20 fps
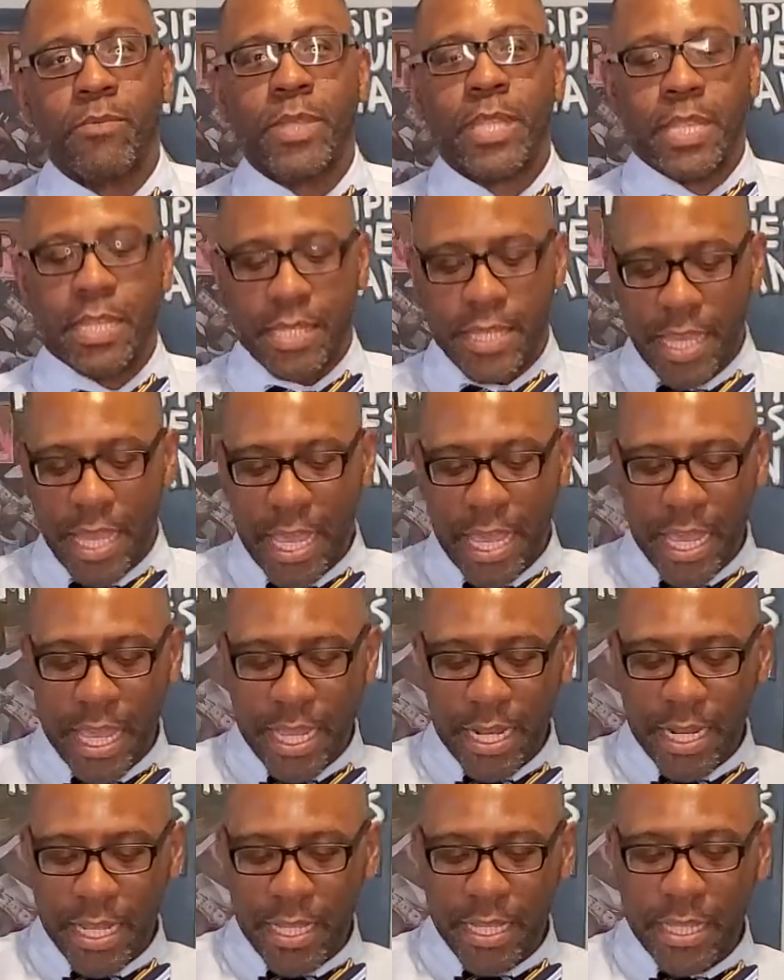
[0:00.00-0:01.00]

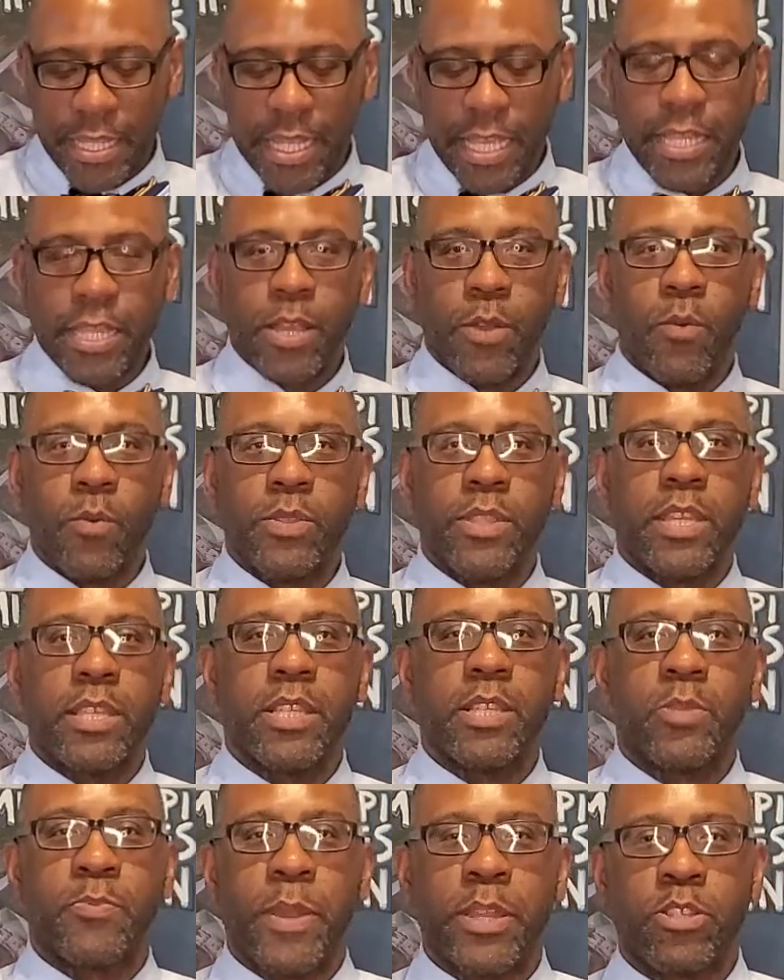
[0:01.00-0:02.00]
than
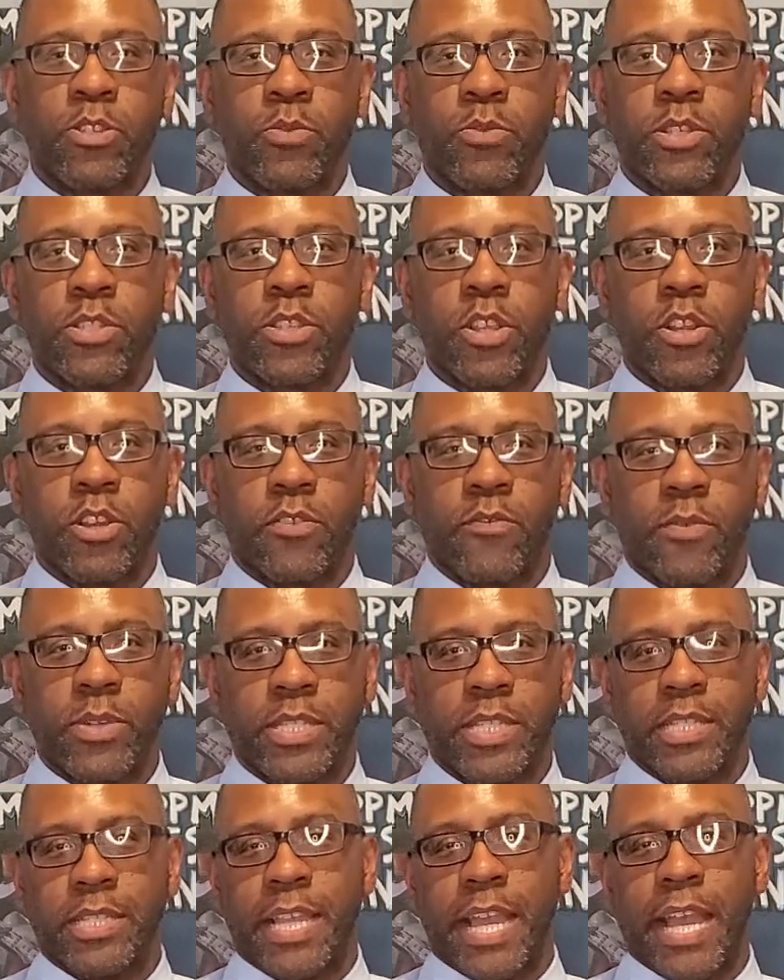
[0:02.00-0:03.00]
the Special Reserve,
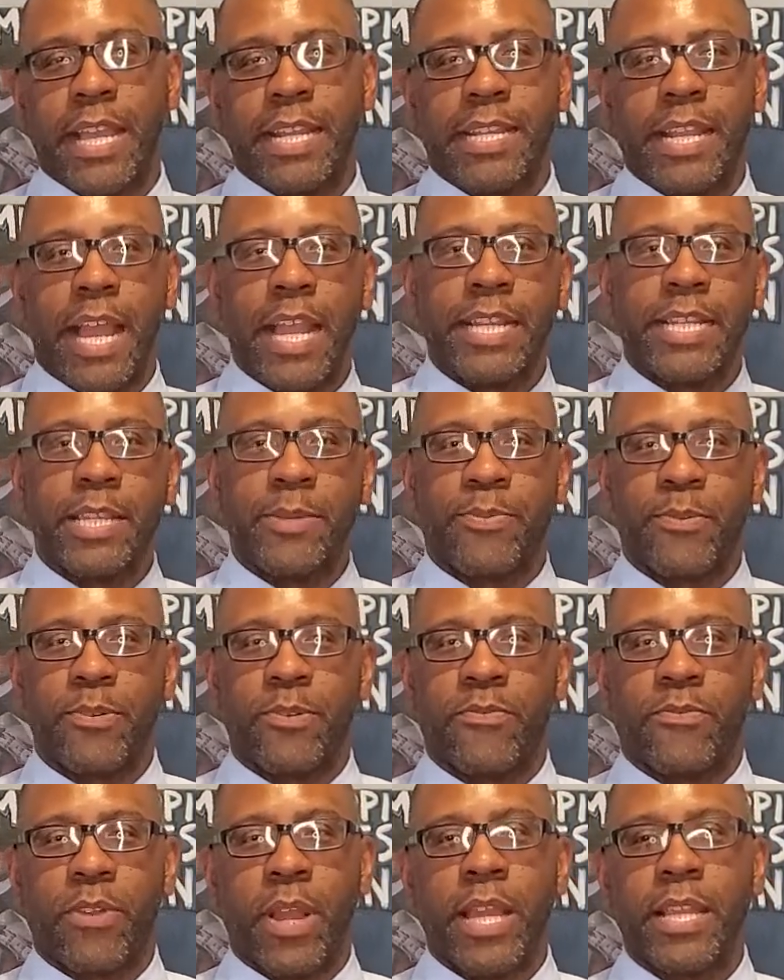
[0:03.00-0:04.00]
which is at 90
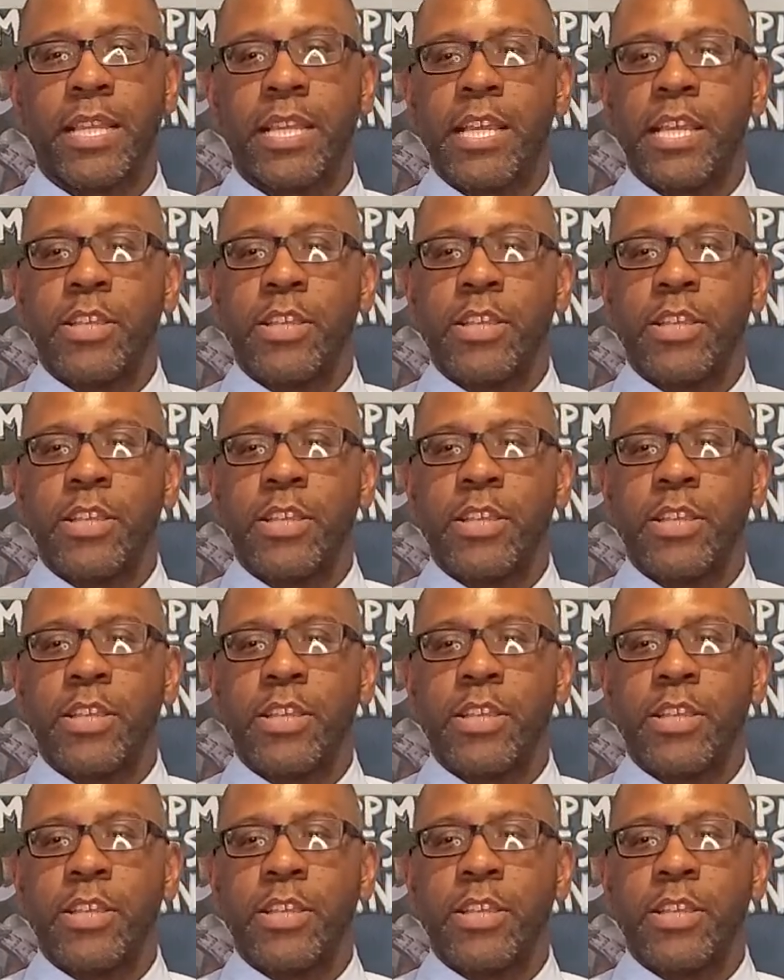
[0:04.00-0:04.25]
proof, right?